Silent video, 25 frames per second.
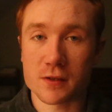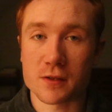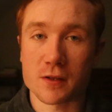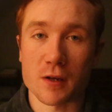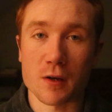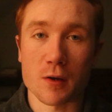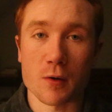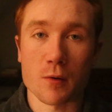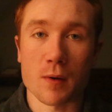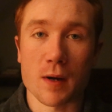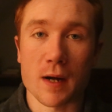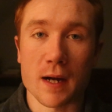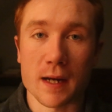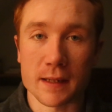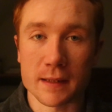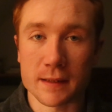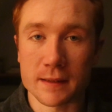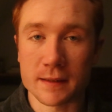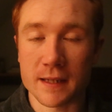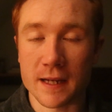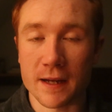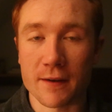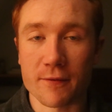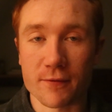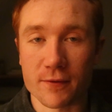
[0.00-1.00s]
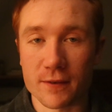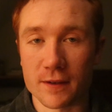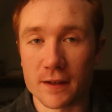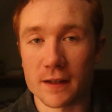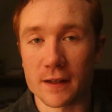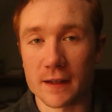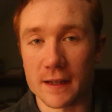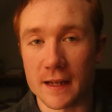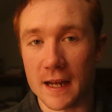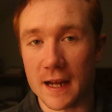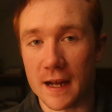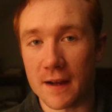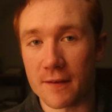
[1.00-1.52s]
so I
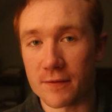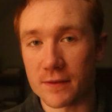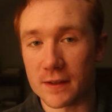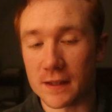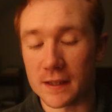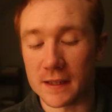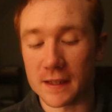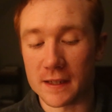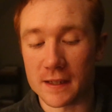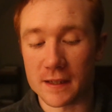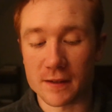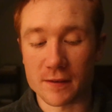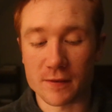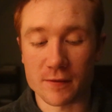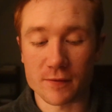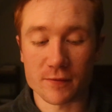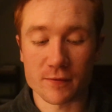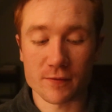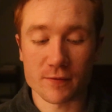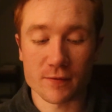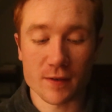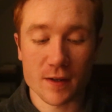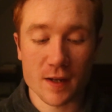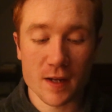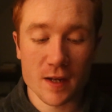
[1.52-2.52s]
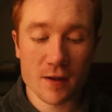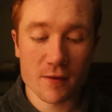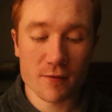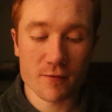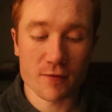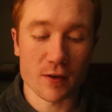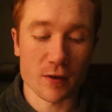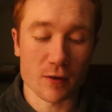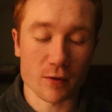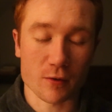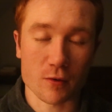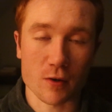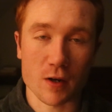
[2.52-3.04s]
definitely have to give
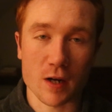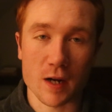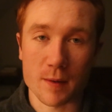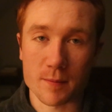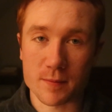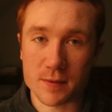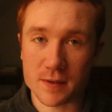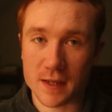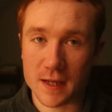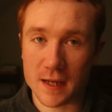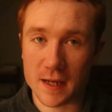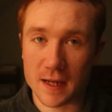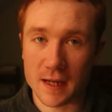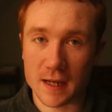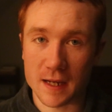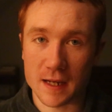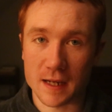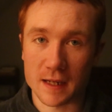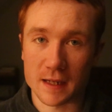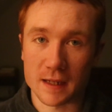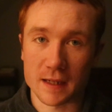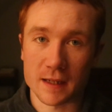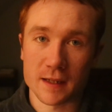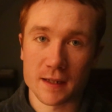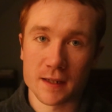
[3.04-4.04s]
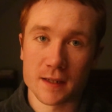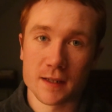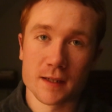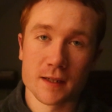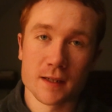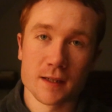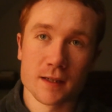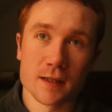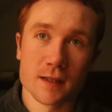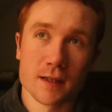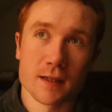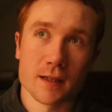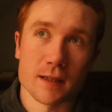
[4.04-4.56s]
Fear Crops a
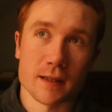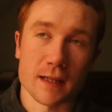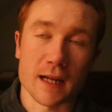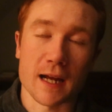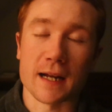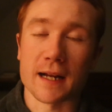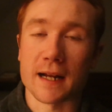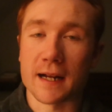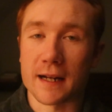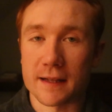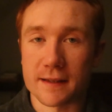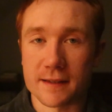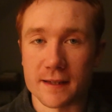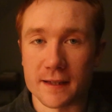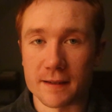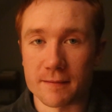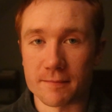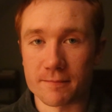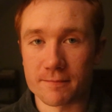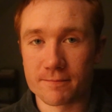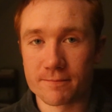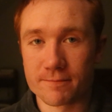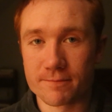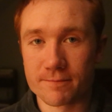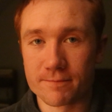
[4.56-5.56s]
9 out of 10.